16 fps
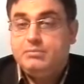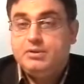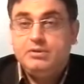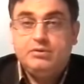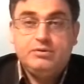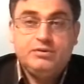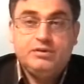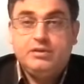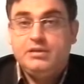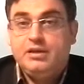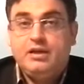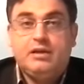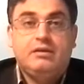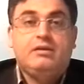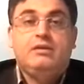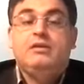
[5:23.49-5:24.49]
because they
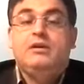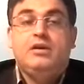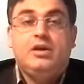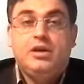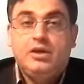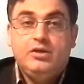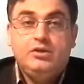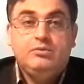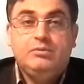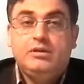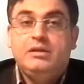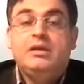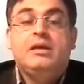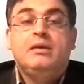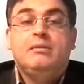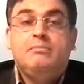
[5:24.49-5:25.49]
are
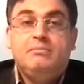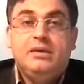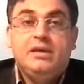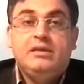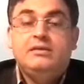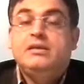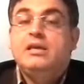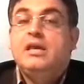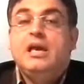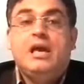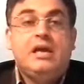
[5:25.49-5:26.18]
human made,